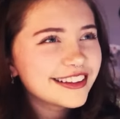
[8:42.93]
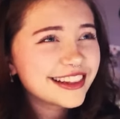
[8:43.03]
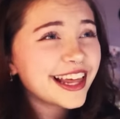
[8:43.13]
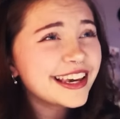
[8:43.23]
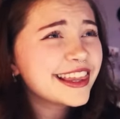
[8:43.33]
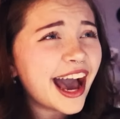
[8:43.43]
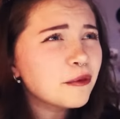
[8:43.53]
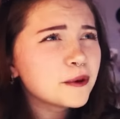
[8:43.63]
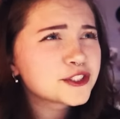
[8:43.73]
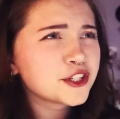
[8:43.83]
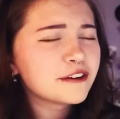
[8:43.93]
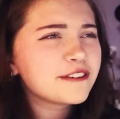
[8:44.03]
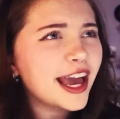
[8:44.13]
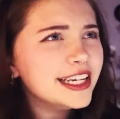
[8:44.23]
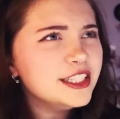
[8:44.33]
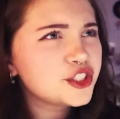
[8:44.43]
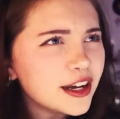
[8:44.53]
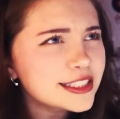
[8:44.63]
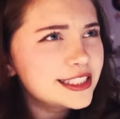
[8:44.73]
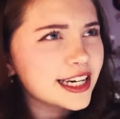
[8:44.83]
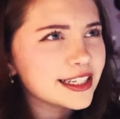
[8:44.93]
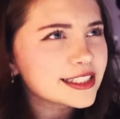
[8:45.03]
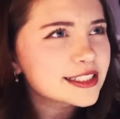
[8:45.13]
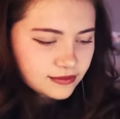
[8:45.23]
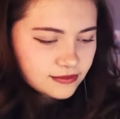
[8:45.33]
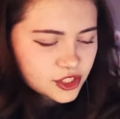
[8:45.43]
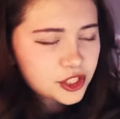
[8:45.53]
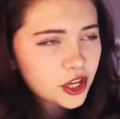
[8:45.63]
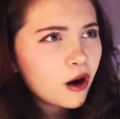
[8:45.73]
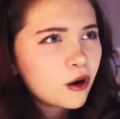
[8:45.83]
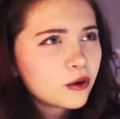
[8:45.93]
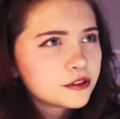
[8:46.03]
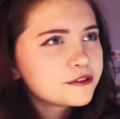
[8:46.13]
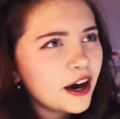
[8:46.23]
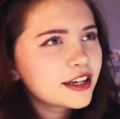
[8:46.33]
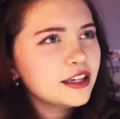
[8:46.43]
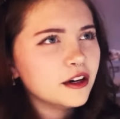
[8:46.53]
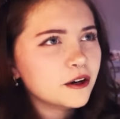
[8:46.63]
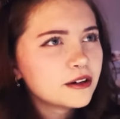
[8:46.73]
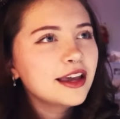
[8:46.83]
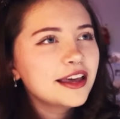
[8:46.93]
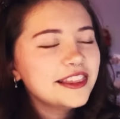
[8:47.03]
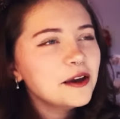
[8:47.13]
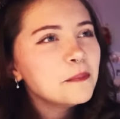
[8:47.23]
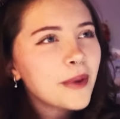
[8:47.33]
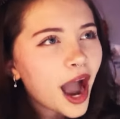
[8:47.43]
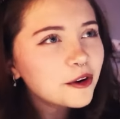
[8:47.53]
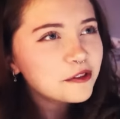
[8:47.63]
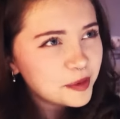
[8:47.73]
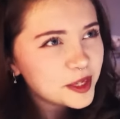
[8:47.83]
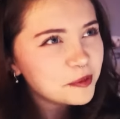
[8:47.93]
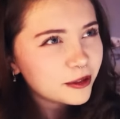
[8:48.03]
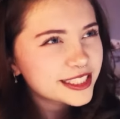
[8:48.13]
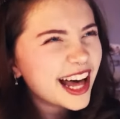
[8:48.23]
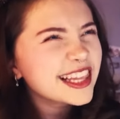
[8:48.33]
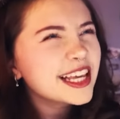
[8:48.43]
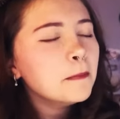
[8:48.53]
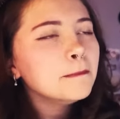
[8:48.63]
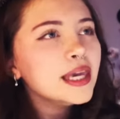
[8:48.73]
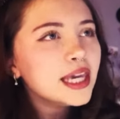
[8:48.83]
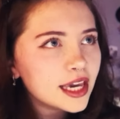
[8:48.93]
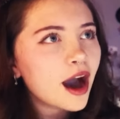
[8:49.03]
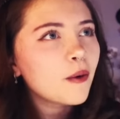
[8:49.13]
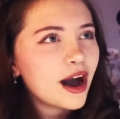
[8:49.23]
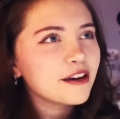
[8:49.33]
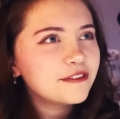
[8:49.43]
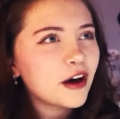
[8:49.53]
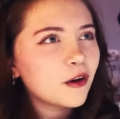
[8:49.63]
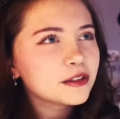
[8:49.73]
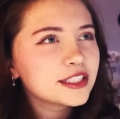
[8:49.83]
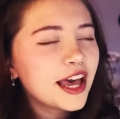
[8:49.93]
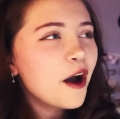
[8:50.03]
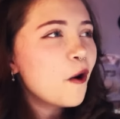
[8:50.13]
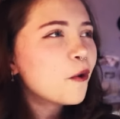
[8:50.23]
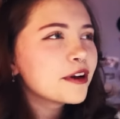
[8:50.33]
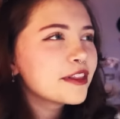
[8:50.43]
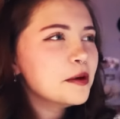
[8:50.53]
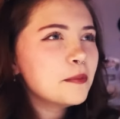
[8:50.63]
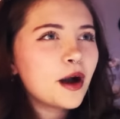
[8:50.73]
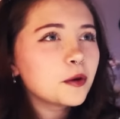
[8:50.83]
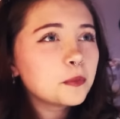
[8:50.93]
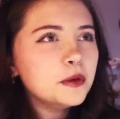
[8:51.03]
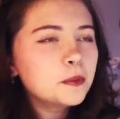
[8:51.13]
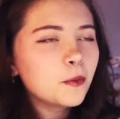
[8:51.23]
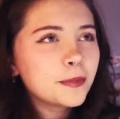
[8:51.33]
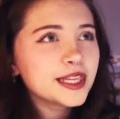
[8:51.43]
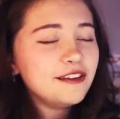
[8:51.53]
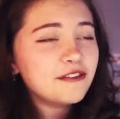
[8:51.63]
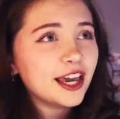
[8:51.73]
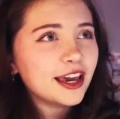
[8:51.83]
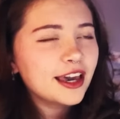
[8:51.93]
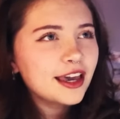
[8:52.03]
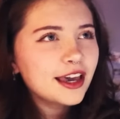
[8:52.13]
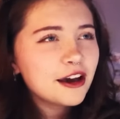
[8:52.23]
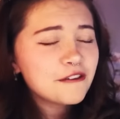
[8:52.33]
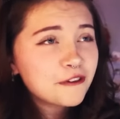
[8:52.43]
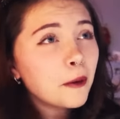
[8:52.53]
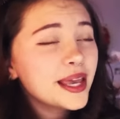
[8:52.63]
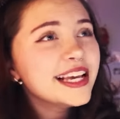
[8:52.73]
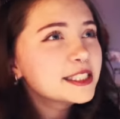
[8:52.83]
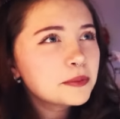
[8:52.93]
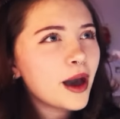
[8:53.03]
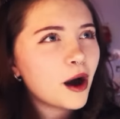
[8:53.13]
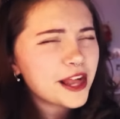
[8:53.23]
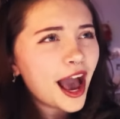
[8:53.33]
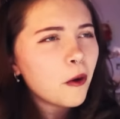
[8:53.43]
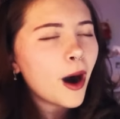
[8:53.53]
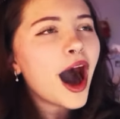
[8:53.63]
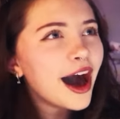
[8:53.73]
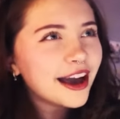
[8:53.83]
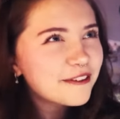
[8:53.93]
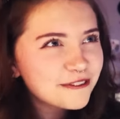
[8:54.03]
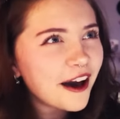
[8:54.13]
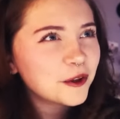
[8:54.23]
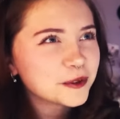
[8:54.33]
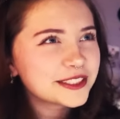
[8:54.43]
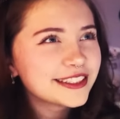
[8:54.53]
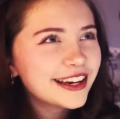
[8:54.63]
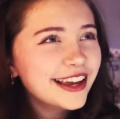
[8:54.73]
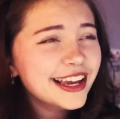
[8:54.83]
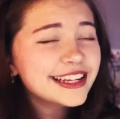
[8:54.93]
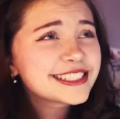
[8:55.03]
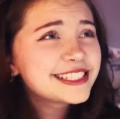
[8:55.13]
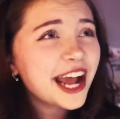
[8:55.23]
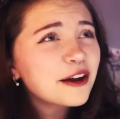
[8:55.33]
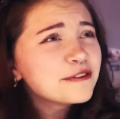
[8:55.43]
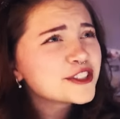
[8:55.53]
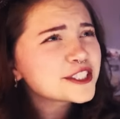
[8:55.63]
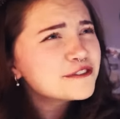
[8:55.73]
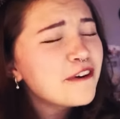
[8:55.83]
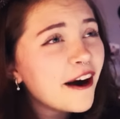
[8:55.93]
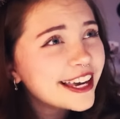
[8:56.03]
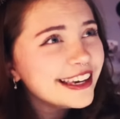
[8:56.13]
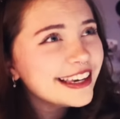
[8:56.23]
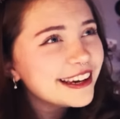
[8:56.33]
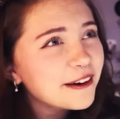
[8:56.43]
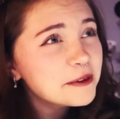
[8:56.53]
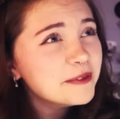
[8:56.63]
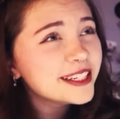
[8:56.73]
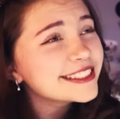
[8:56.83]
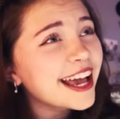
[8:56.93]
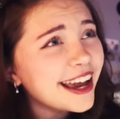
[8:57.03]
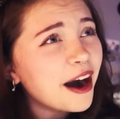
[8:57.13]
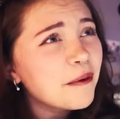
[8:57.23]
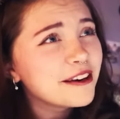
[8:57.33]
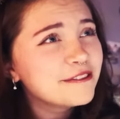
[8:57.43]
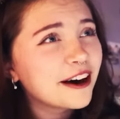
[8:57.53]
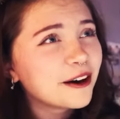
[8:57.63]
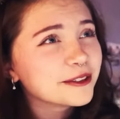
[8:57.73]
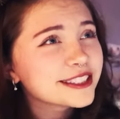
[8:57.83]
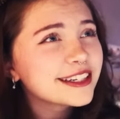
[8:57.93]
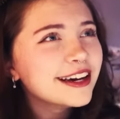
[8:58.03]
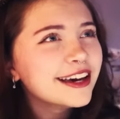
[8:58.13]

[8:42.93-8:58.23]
Like, that will serve any justice. So, fuck you. The amount of people telling me how I felt, or the amount of people believing from his mouth how I felt, instead of just fucking hearing me say how I felt.